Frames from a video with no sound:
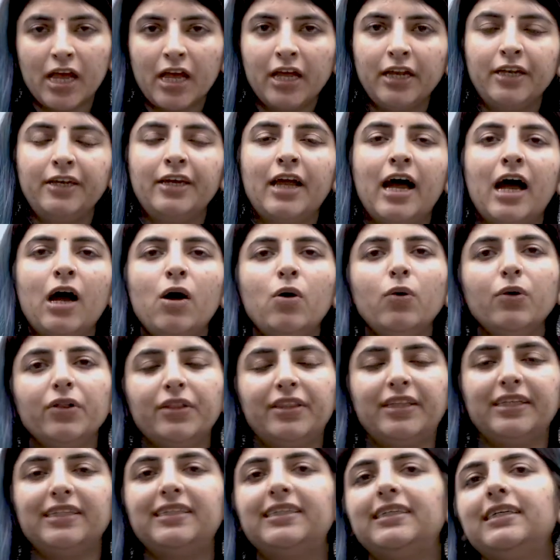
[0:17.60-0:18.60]
Now,
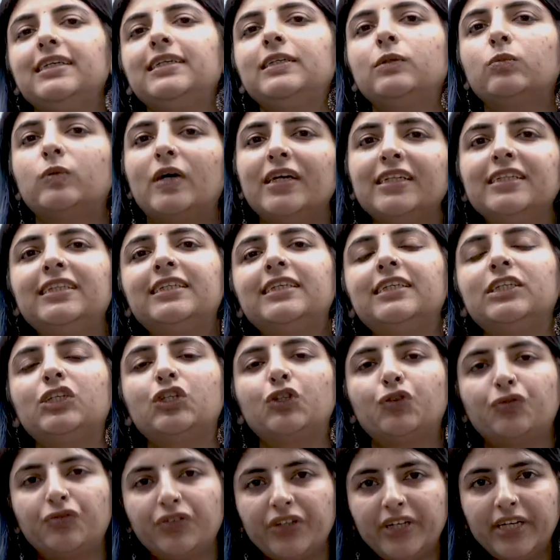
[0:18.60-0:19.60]
this is one such
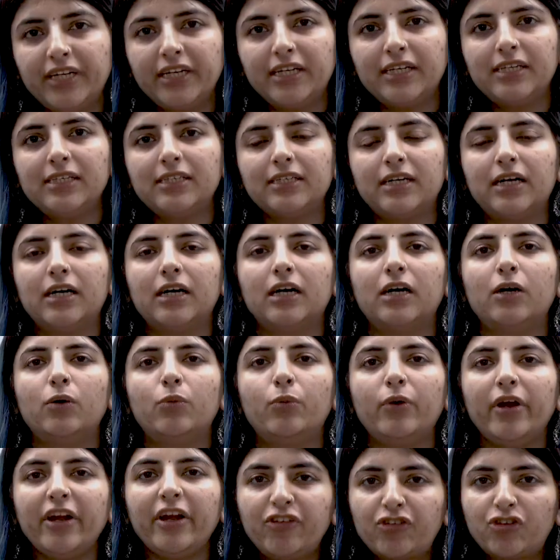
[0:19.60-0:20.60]
field
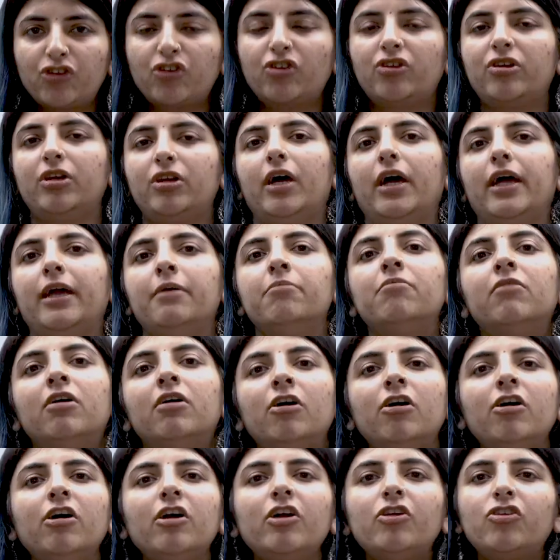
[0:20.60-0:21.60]
which
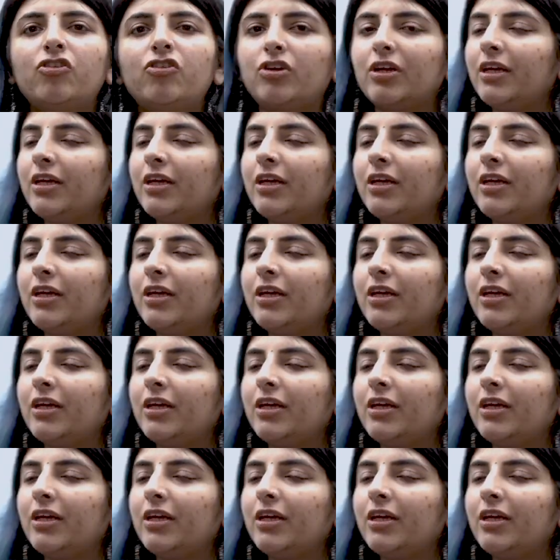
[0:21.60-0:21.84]
emerged